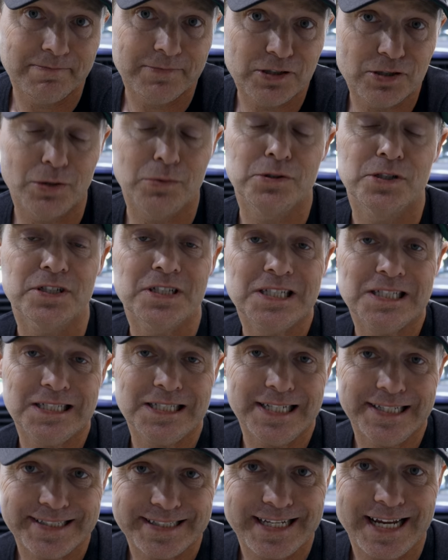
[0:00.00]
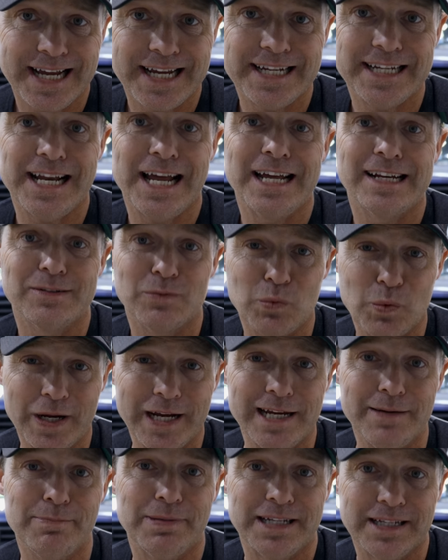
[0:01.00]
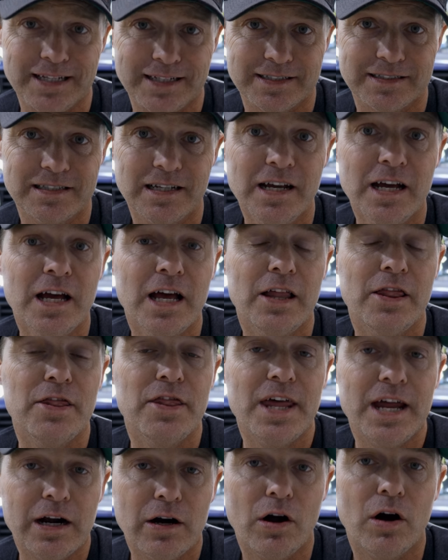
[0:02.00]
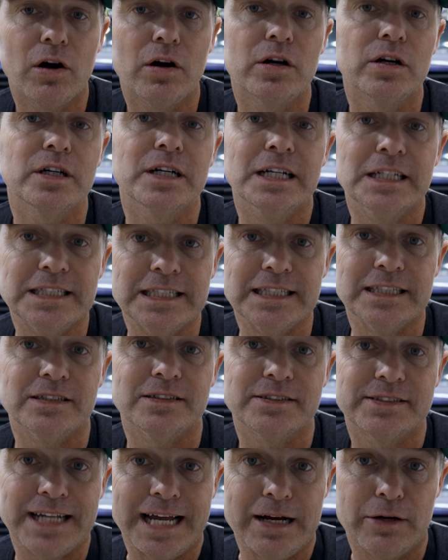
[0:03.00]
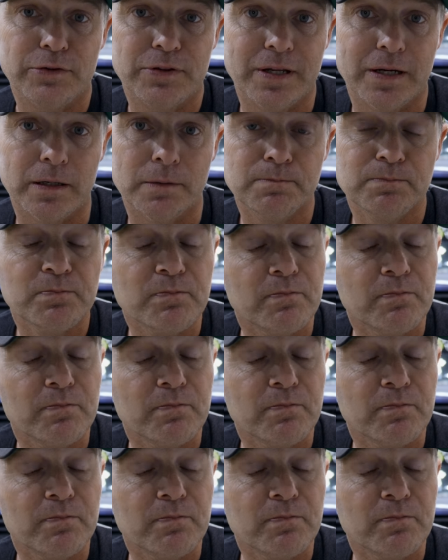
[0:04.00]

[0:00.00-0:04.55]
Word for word: So just sit tight and wait because there are deals out there.